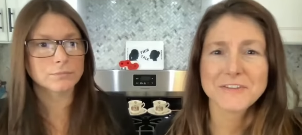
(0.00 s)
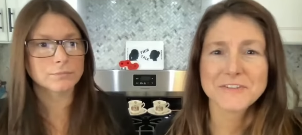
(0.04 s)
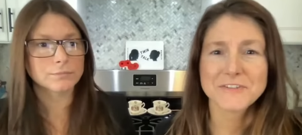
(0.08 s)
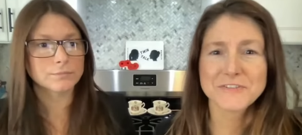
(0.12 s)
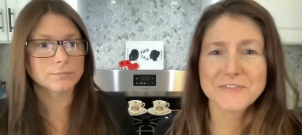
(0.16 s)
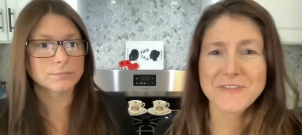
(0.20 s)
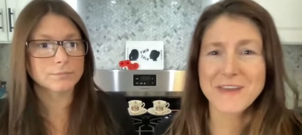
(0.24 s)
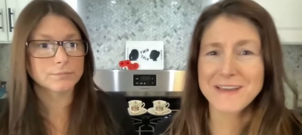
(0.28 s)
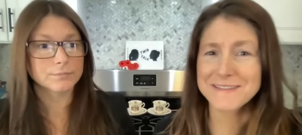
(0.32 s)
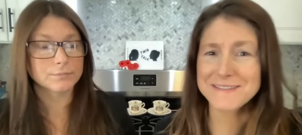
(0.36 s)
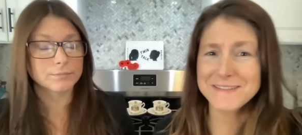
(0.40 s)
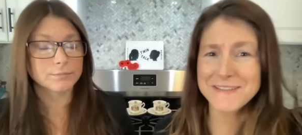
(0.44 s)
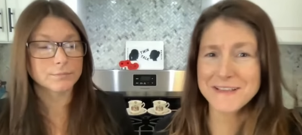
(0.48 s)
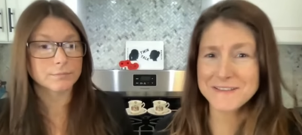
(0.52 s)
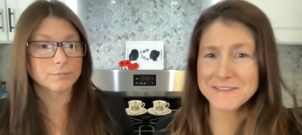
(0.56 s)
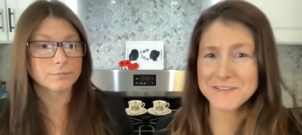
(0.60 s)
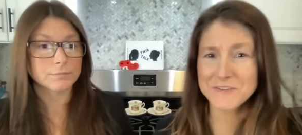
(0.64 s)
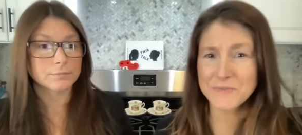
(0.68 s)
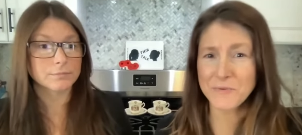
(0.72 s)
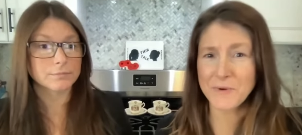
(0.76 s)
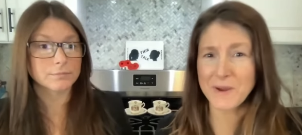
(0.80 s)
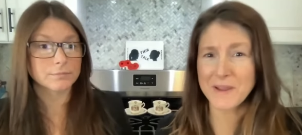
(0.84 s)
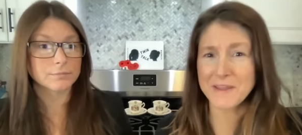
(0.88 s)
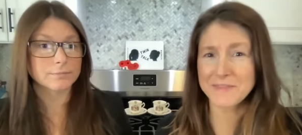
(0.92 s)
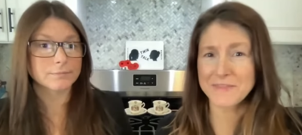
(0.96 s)
Speaker 1: So that says
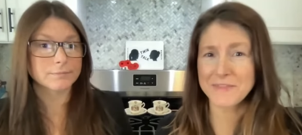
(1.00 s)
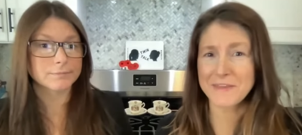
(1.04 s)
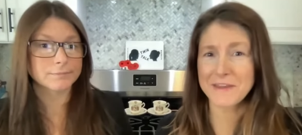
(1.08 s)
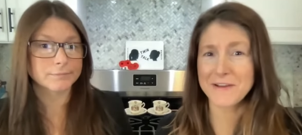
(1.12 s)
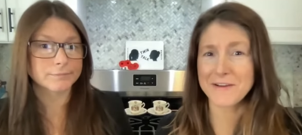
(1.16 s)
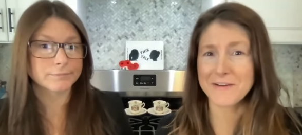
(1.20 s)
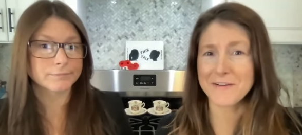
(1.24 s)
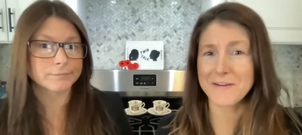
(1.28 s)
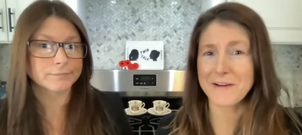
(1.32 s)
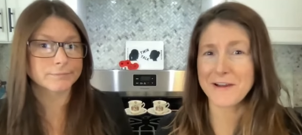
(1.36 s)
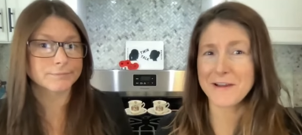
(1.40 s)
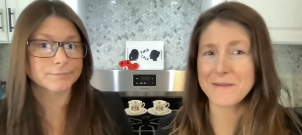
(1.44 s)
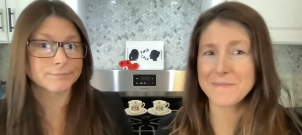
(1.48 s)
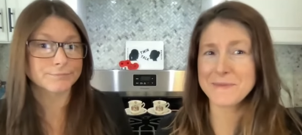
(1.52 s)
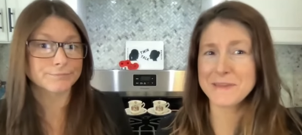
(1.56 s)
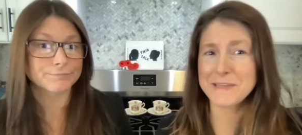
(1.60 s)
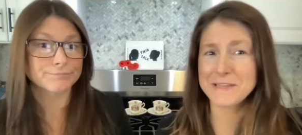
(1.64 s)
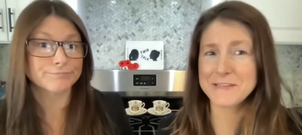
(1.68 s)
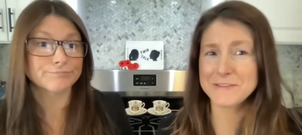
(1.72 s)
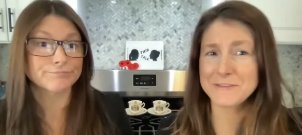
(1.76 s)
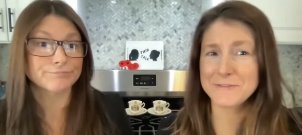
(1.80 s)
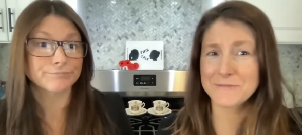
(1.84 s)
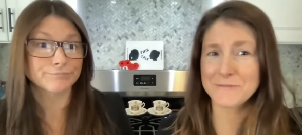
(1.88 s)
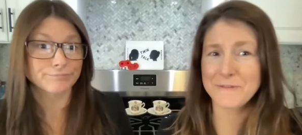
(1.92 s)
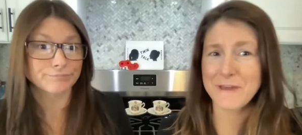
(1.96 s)
it right there. I
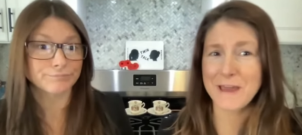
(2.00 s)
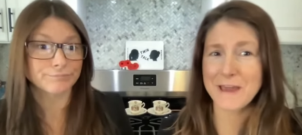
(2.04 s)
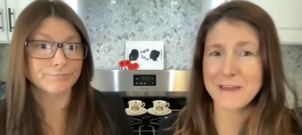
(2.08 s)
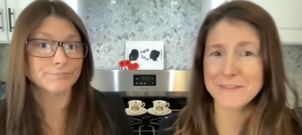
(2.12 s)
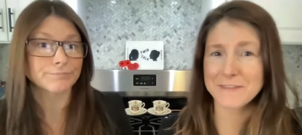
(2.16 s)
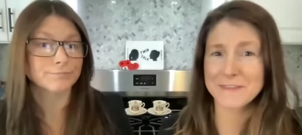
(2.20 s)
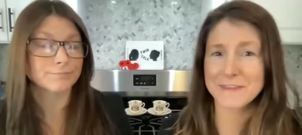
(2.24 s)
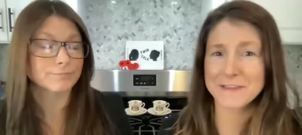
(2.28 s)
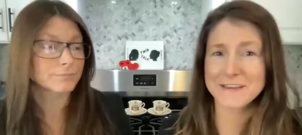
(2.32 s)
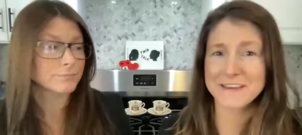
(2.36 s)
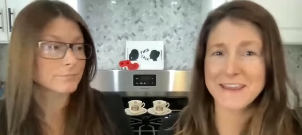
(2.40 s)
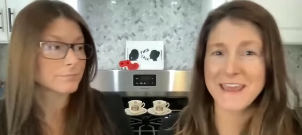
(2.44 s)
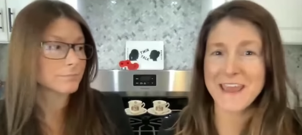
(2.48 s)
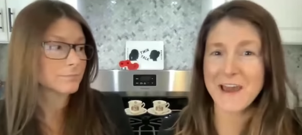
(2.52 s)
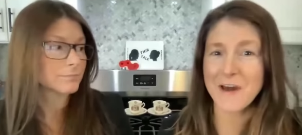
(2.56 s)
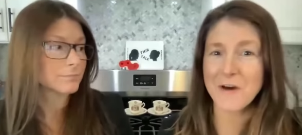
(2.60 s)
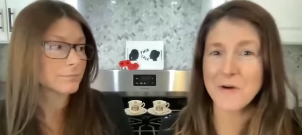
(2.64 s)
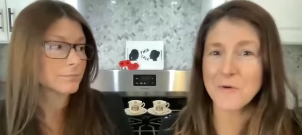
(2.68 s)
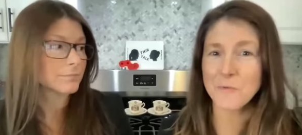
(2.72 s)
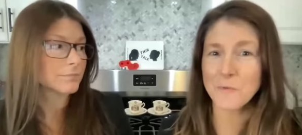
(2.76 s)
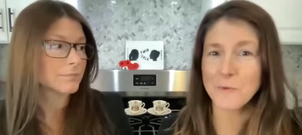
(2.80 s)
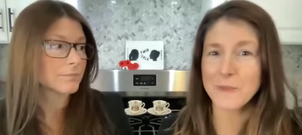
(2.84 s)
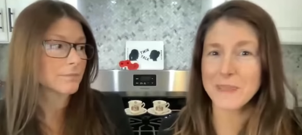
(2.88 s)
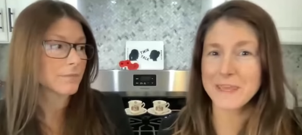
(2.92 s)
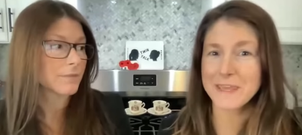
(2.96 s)
mean, the fact that
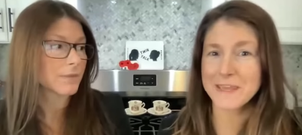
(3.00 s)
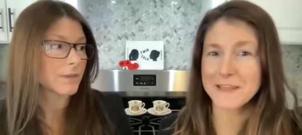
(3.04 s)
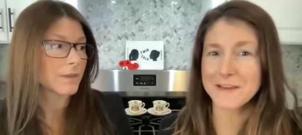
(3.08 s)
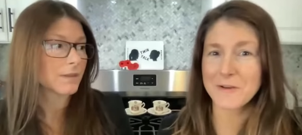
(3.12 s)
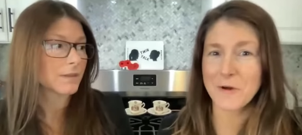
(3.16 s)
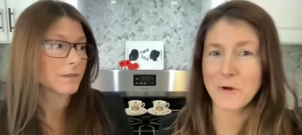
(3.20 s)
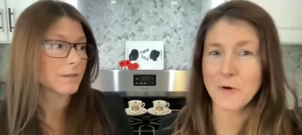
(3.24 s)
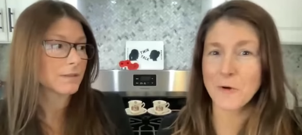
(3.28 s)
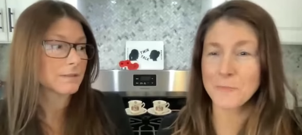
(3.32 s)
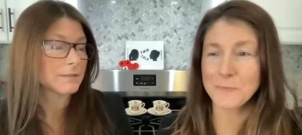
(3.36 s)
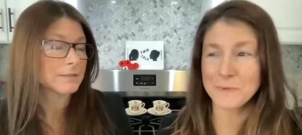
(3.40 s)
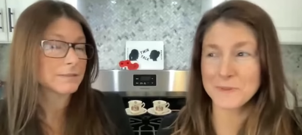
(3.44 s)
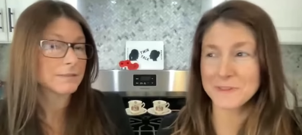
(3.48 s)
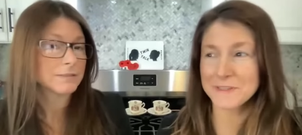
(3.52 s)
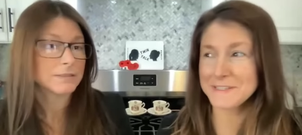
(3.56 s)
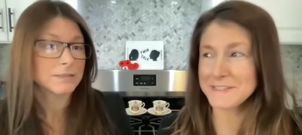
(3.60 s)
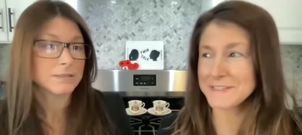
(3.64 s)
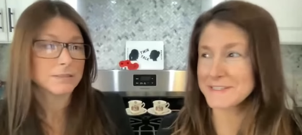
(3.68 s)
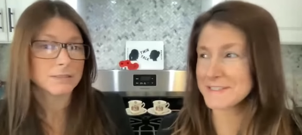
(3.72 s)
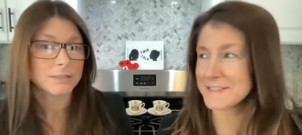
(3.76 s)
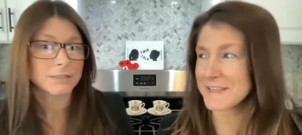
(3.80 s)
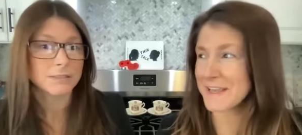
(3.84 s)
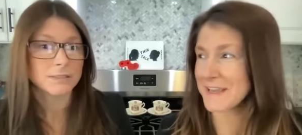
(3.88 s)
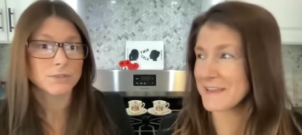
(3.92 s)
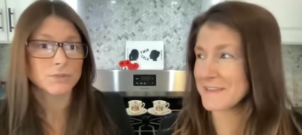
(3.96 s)
now we can openly
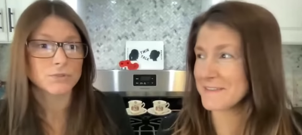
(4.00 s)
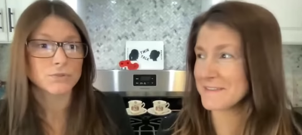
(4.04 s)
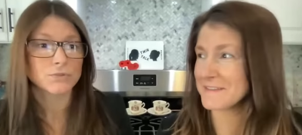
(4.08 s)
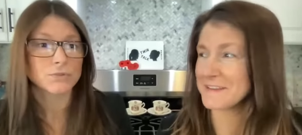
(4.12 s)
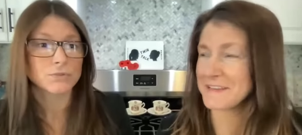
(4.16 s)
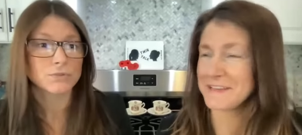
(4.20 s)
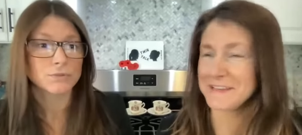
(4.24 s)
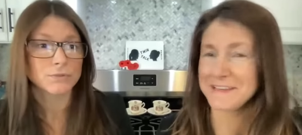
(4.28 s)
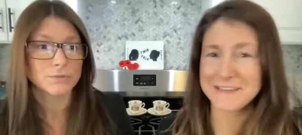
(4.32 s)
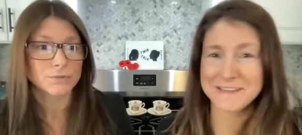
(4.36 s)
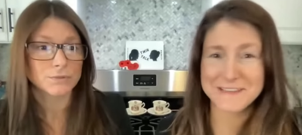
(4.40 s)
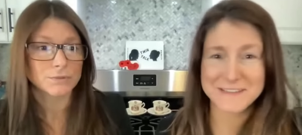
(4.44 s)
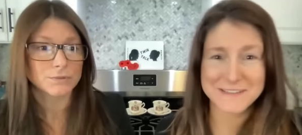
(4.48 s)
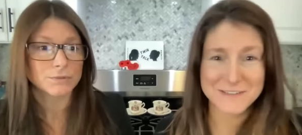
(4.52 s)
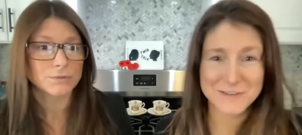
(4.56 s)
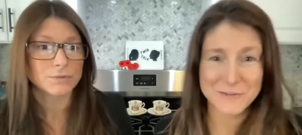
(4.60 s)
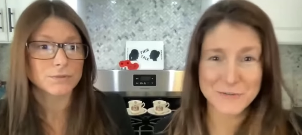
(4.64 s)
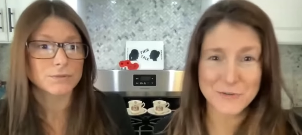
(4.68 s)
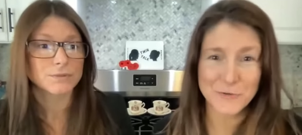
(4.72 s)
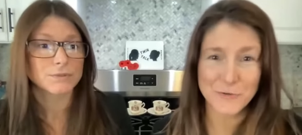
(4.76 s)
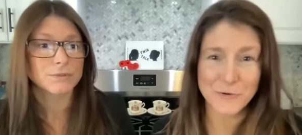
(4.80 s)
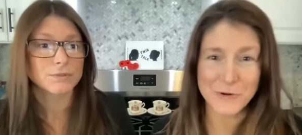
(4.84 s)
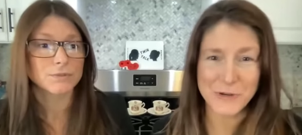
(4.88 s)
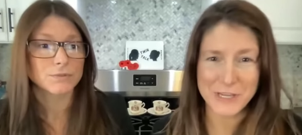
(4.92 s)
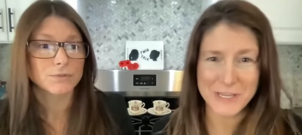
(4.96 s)
say that he is
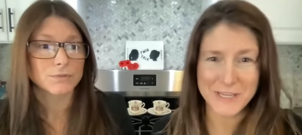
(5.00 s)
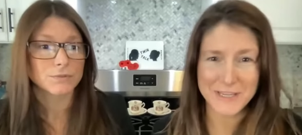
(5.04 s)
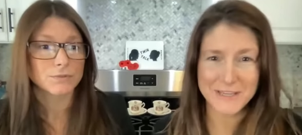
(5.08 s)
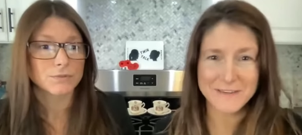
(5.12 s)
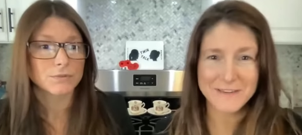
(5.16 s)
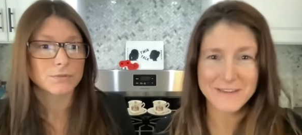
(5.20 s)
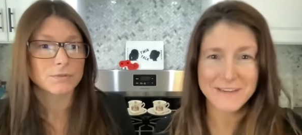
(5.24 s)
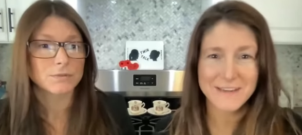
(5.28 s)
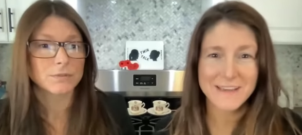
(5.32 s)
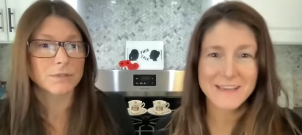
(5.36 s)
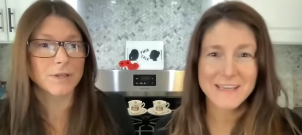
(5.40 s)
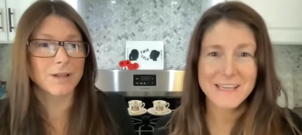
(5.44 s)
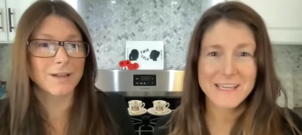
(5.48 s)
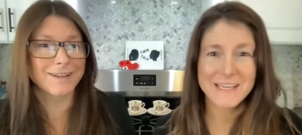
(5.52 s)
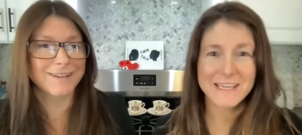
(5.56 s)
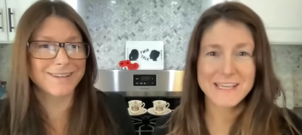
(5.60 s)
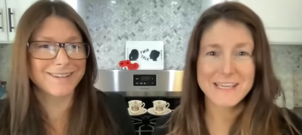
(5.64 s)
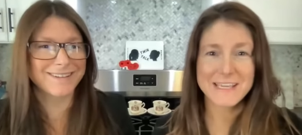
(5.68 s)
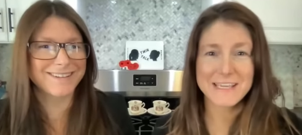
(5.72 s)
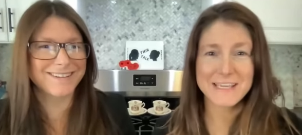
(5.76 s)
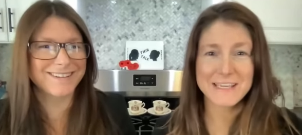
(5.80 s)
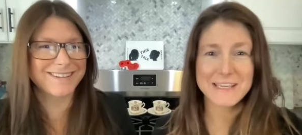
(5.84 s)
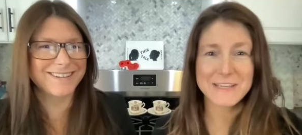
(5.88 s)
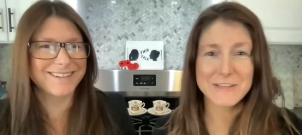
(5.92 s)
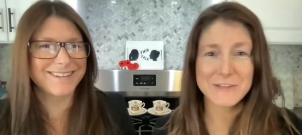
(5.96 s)
annoying,
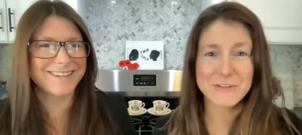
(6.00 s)
he